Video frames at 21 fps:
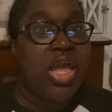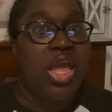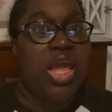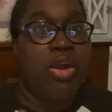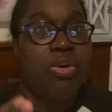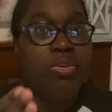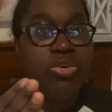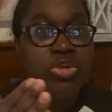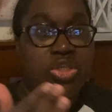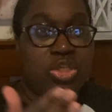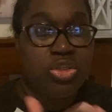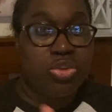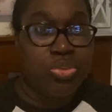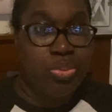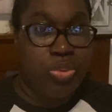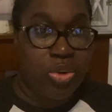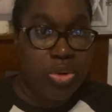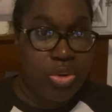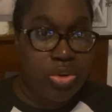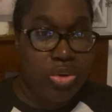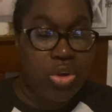it was just
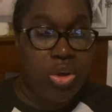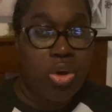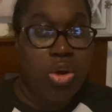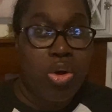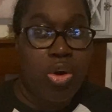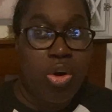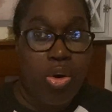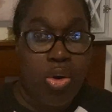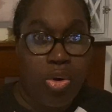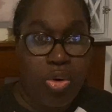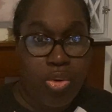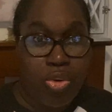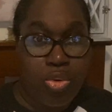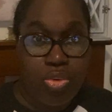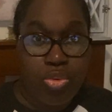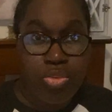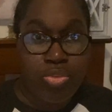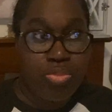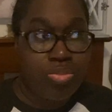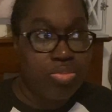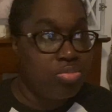work,
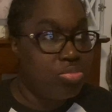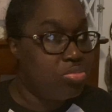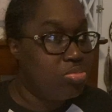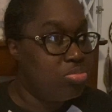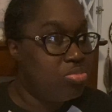home,